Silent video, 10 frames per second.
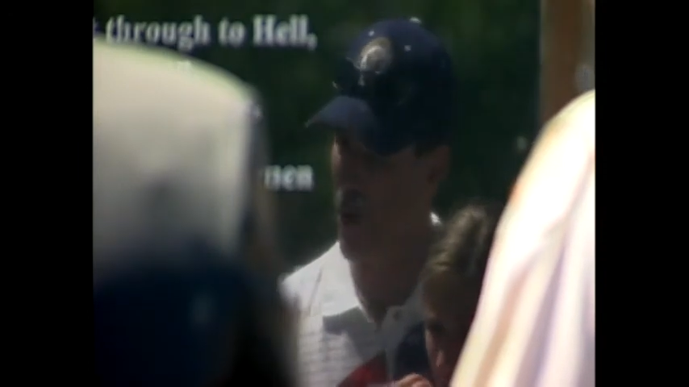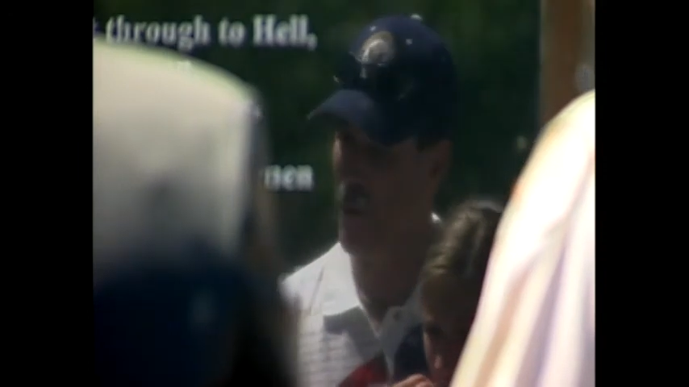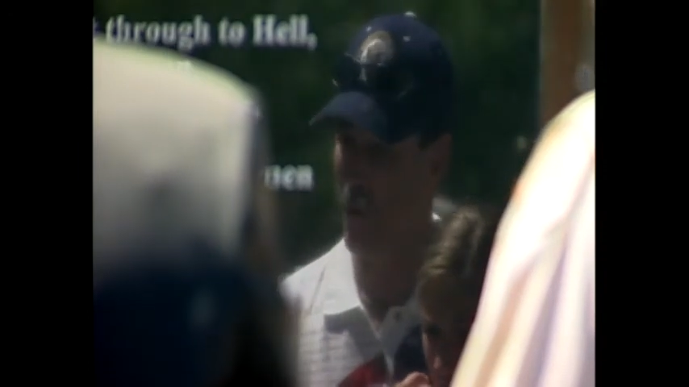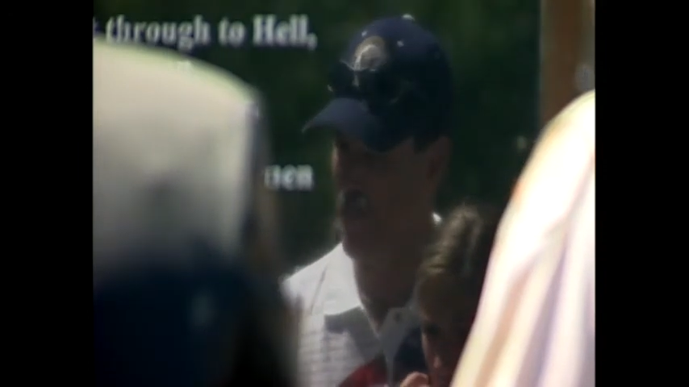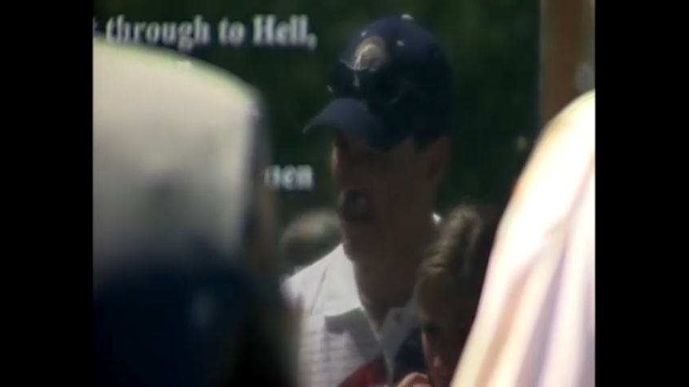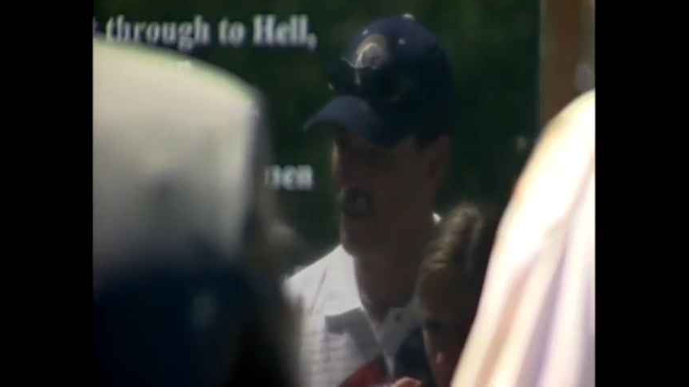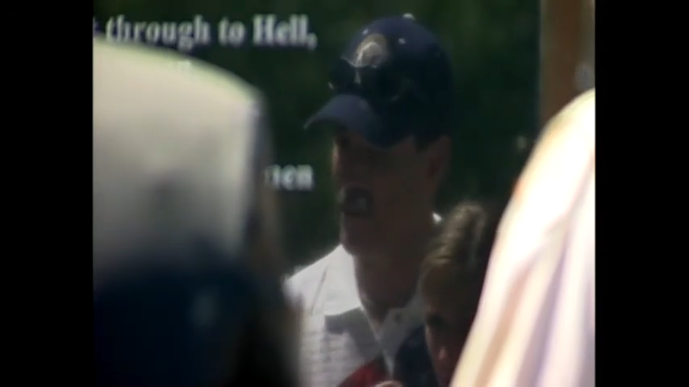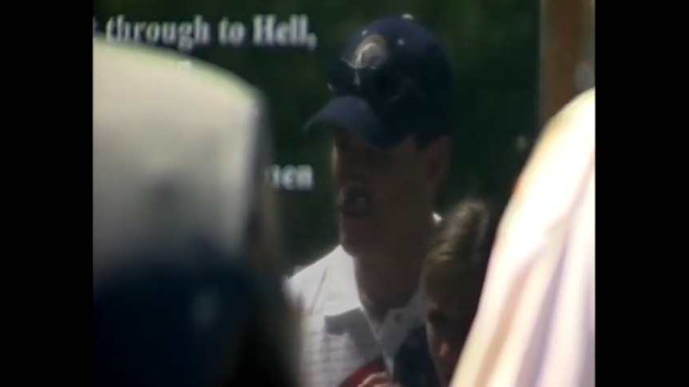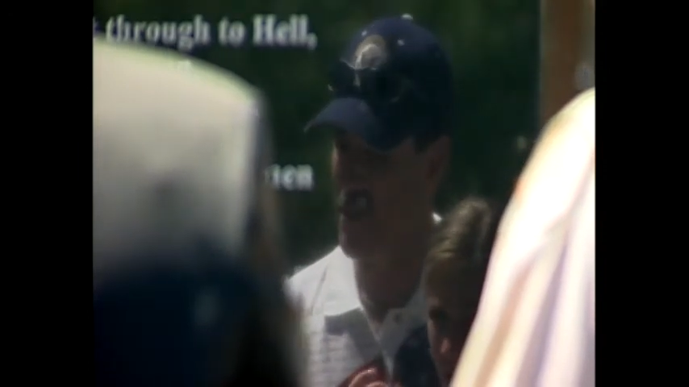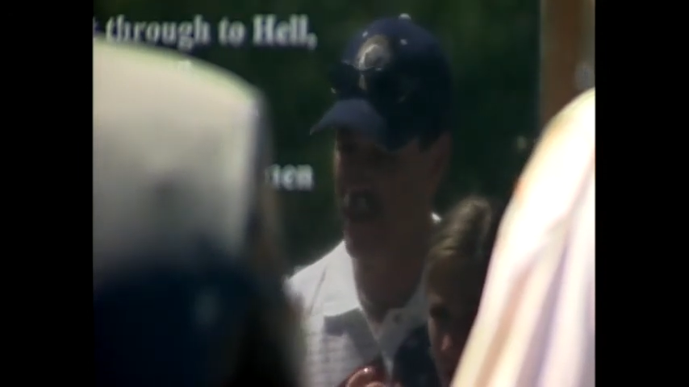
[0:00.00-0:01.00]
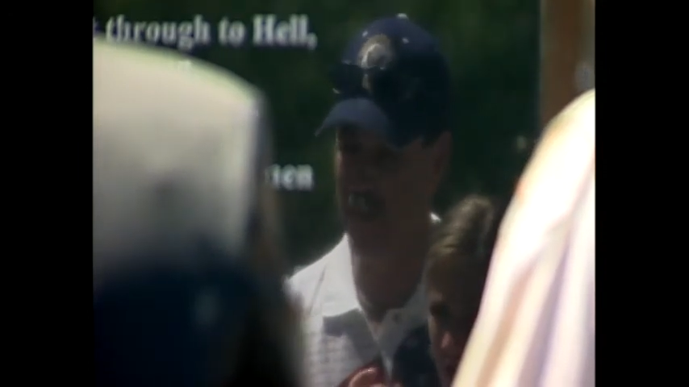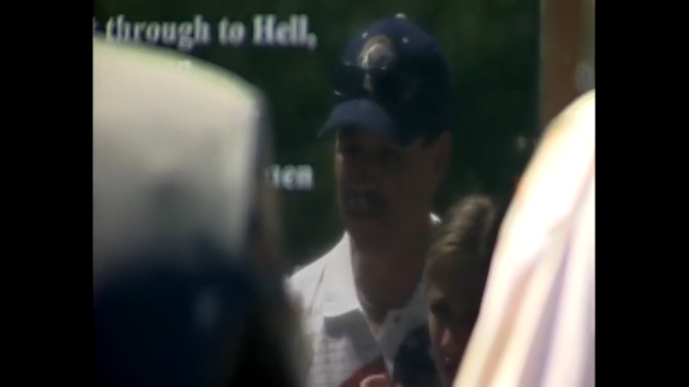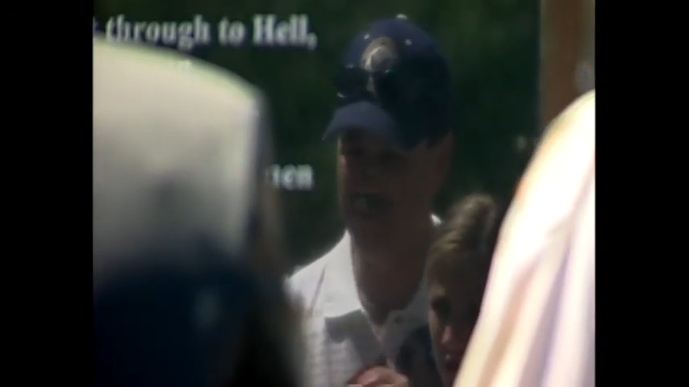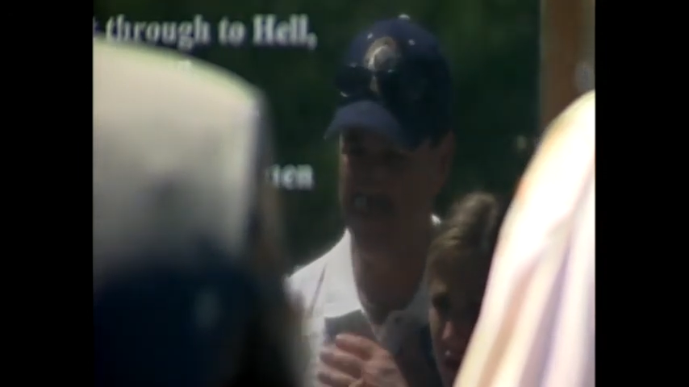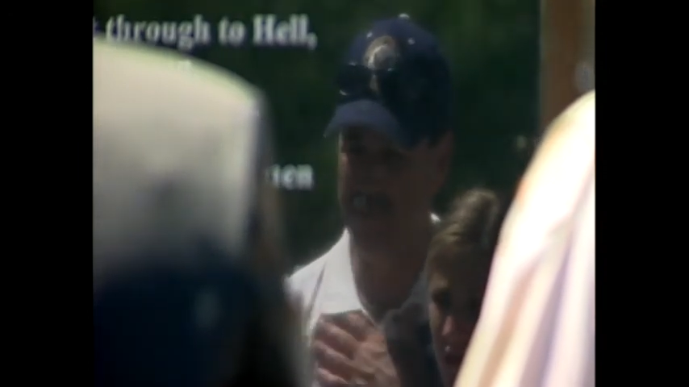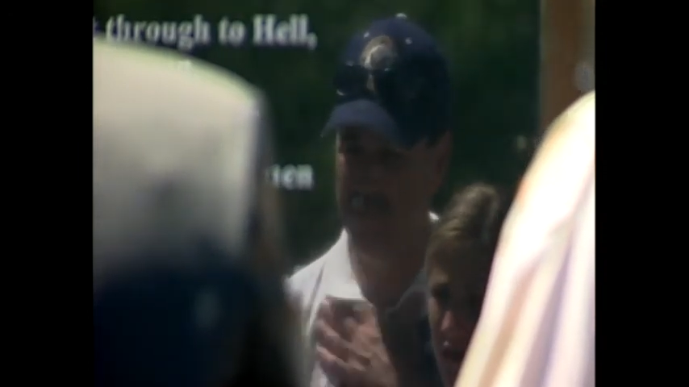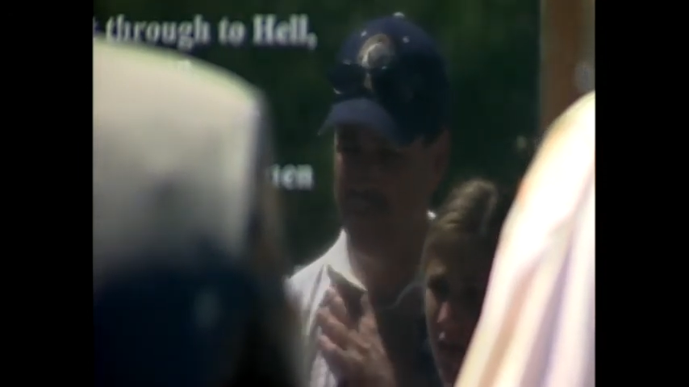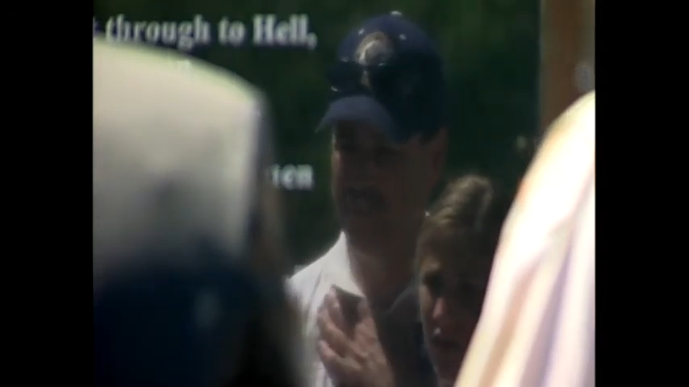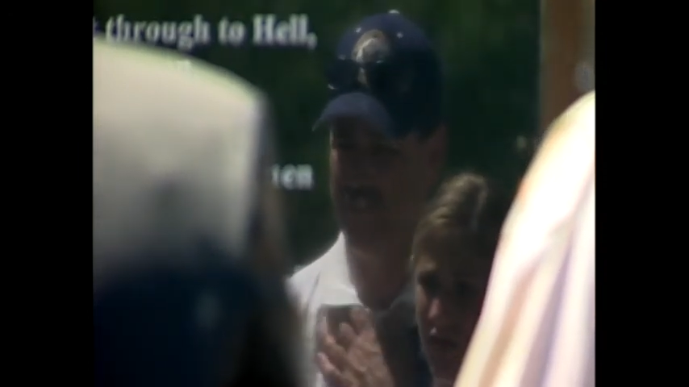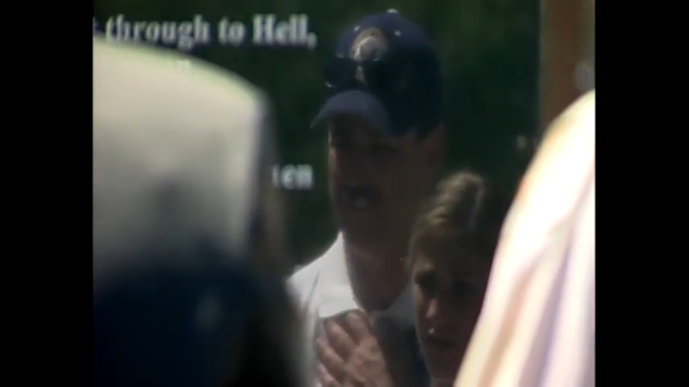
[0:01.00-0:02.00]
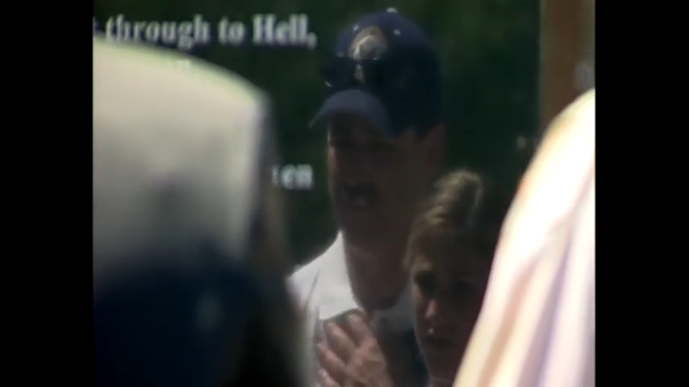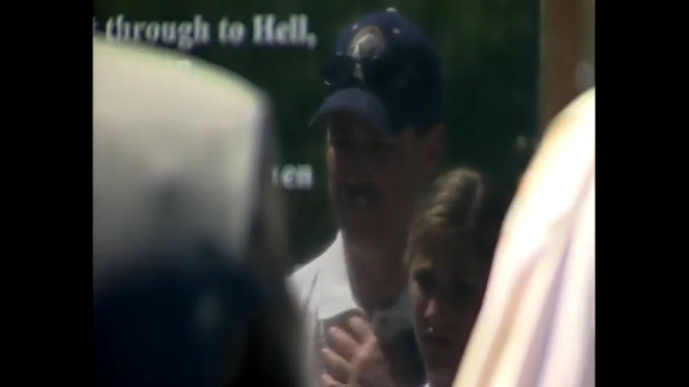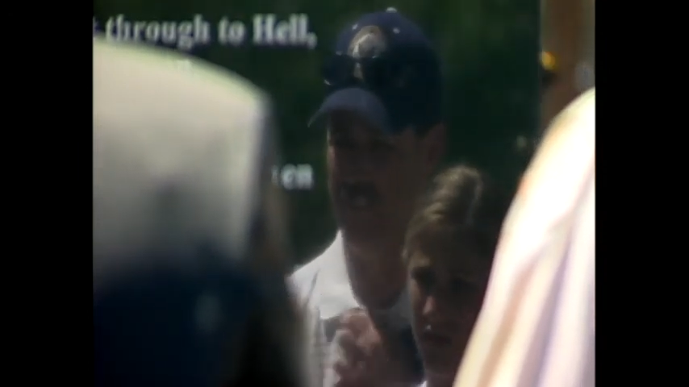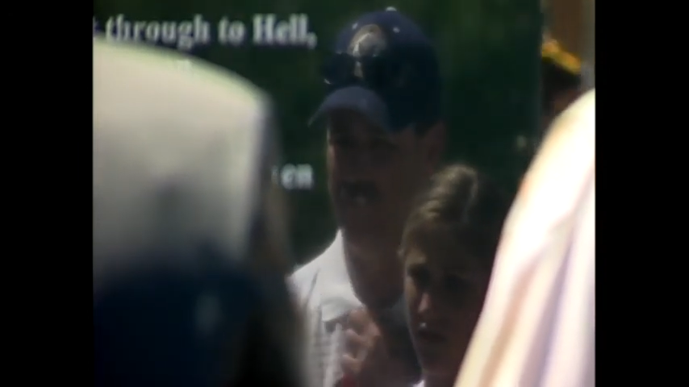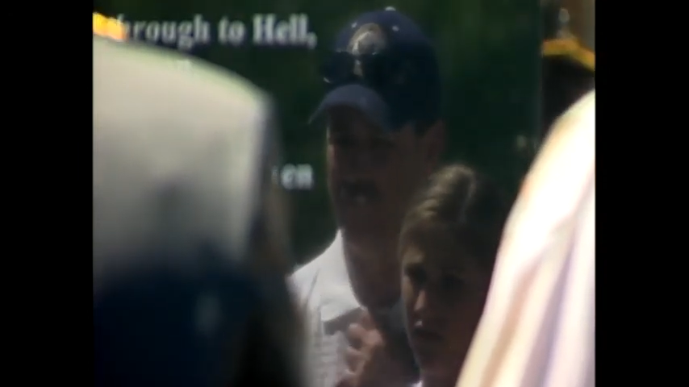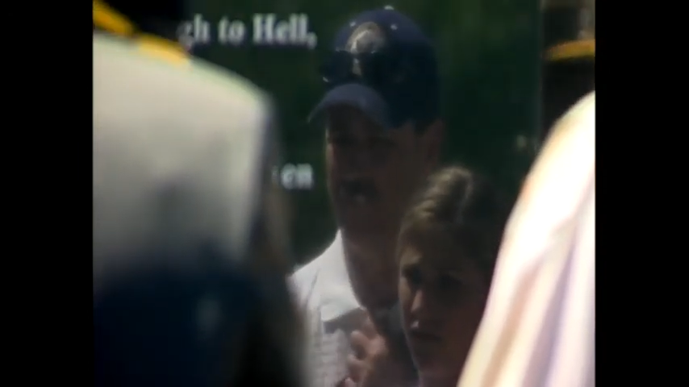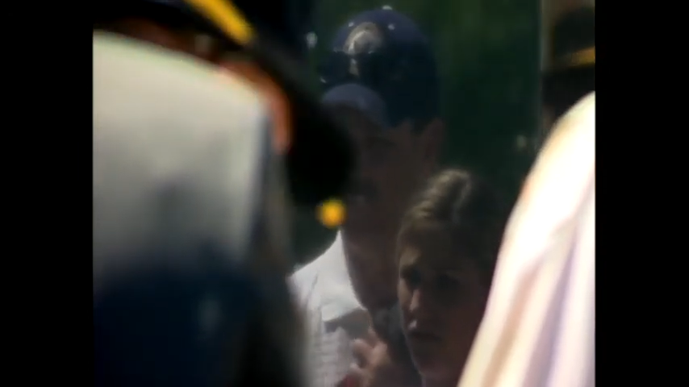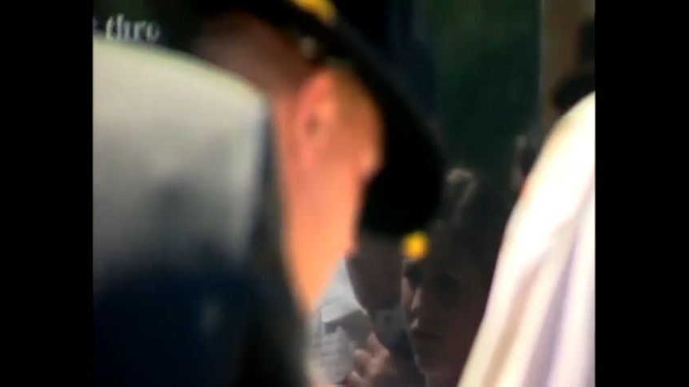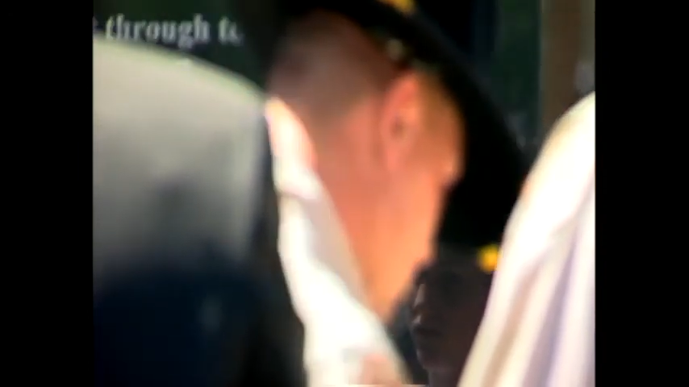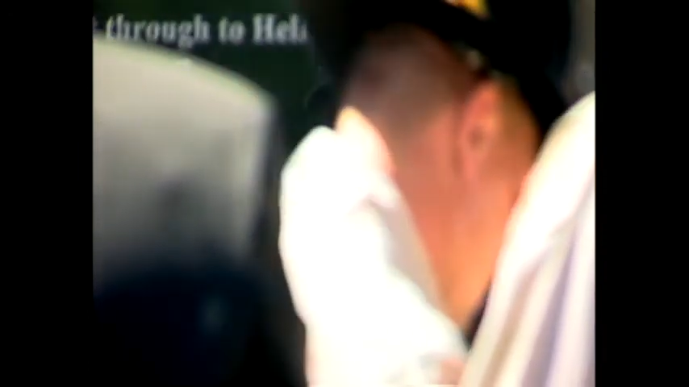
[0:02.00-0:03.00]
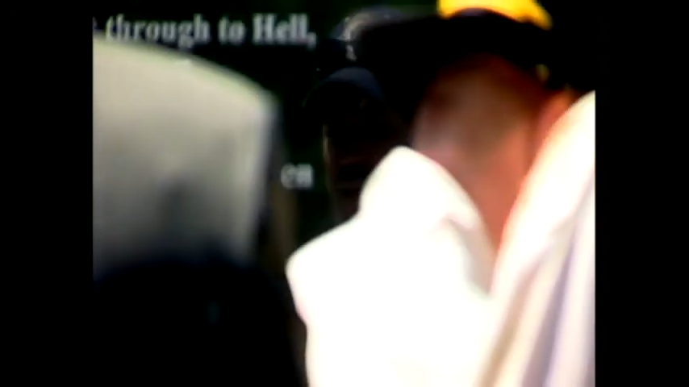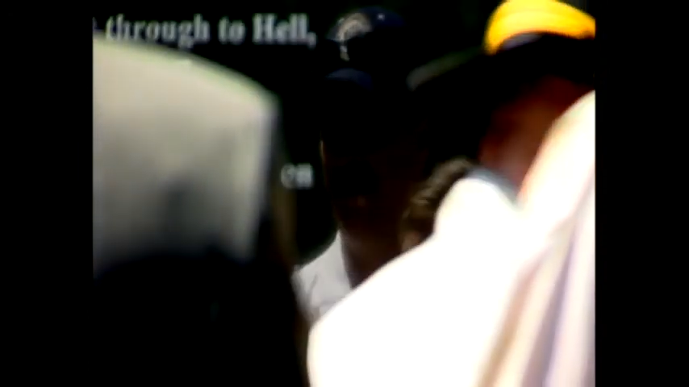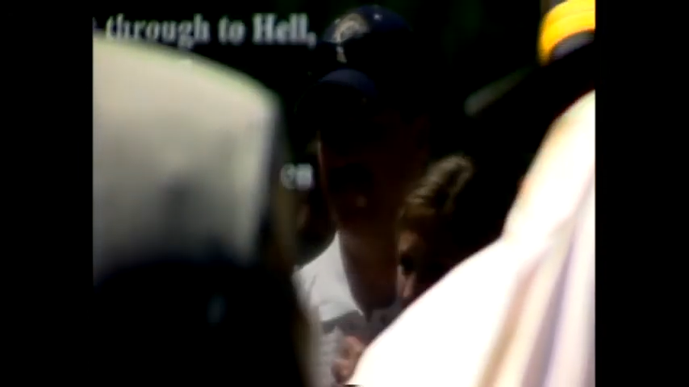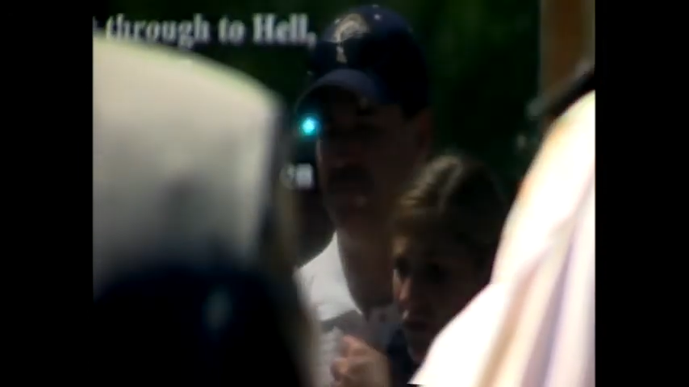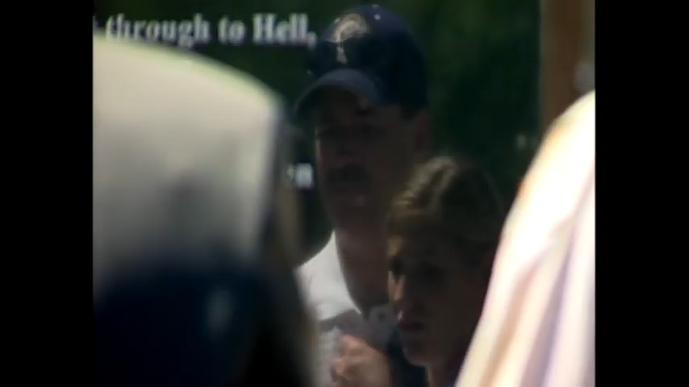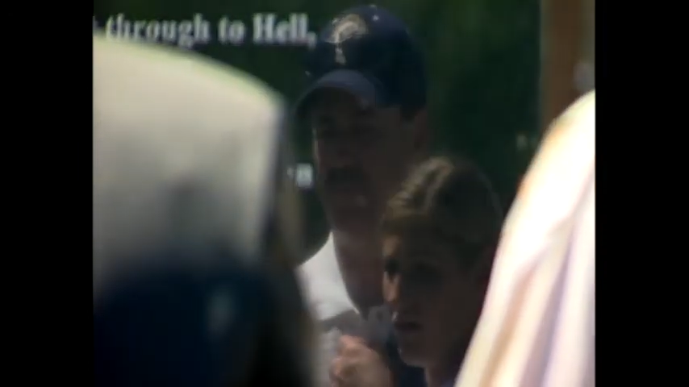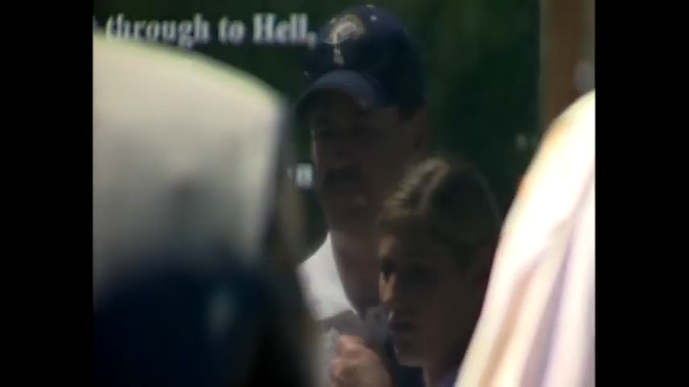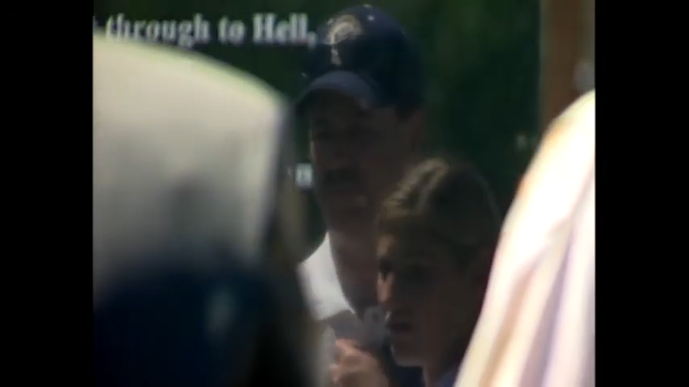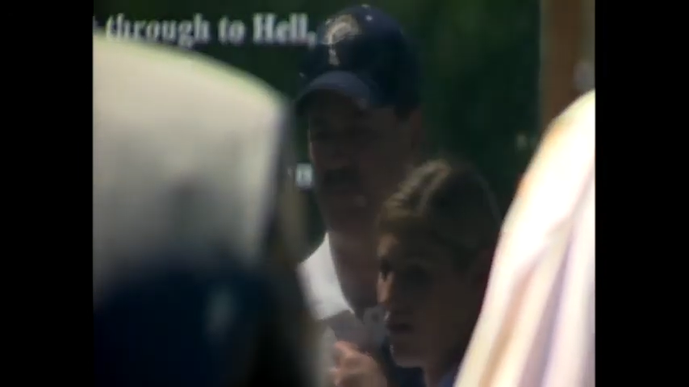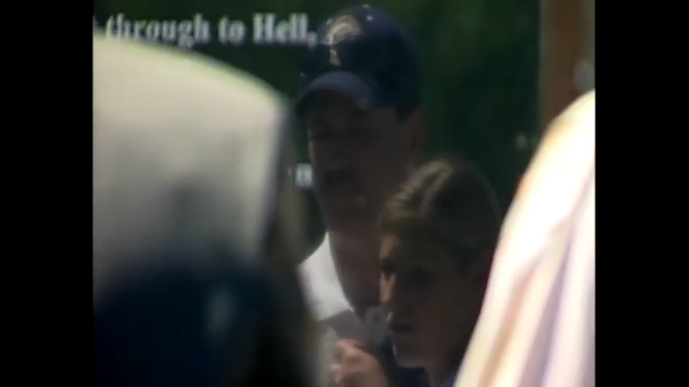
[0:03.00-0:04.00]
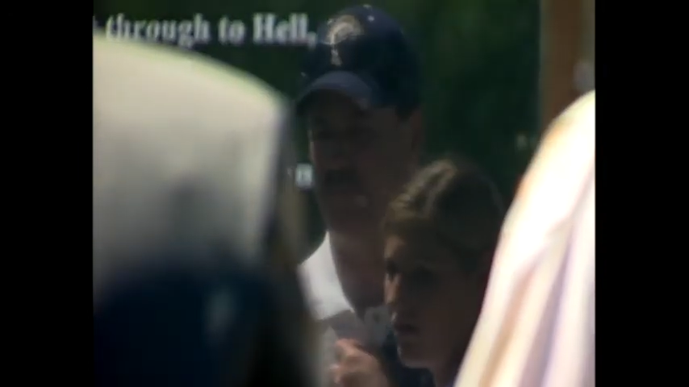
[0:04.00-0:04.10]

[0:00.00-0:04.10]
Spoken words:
No face is visible, so there are no lips to read.